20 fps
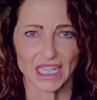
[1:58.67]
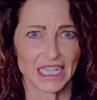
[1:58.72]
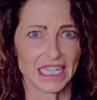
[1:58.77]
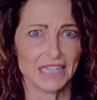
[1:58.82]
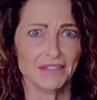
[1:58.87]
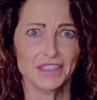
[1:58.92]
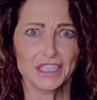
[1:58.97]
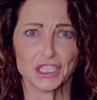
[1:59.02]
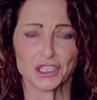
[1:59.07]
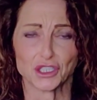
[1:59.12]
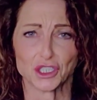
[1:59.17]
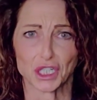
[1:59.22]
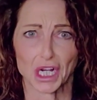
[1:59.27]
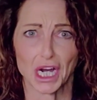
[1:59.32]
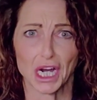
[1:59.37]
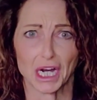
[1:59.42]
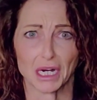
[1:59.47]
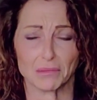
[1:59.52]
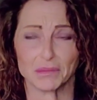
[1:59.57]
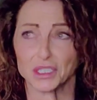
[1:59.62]
even your
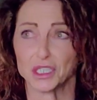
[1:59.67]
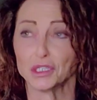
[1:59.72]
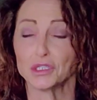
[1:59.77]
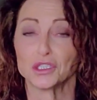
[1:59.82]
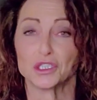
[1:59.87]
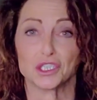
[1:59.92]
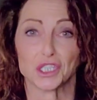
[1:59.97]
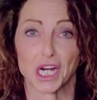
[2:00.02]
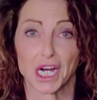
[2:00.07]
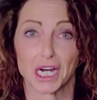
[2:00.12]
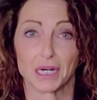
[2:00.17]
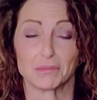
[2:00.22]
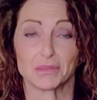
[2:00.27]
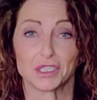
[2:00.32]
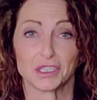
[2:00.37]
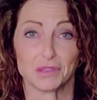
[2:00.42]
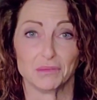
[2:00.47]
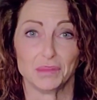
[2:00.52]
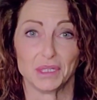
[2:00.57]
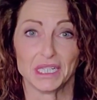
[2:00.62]
job
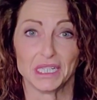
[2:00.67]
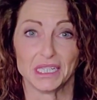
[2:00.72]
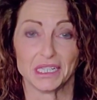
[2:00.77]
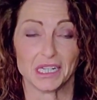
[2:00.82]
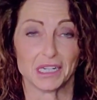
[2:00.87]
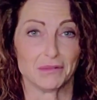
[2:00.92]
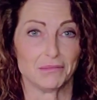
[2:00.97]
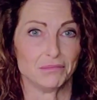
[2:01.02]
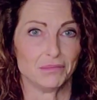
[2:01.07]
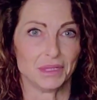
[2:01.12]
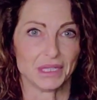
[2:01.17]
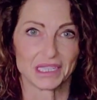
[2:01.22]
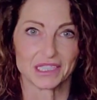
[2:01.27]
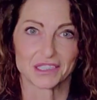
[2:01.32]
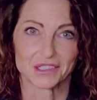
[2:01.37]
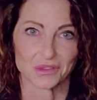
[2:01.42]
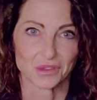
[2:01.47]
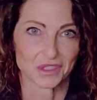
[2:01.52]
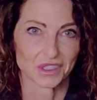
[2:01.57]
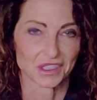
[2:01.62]
could be a big
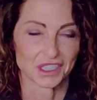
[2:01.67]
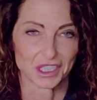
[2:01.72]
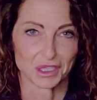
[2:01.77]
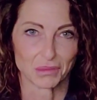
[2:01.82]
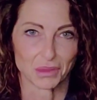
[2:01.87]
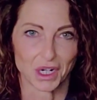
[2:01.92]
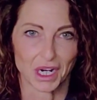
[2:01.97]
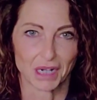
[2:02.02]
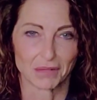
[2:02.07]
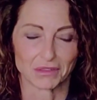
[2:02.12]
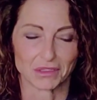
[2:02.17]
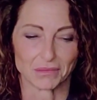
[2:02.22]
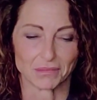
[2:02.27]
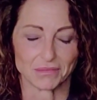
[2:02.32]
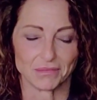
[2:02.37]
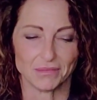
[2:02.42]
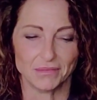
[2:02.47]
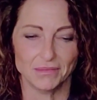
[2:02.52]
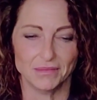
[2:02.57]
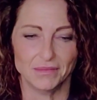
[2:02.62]
source of your problem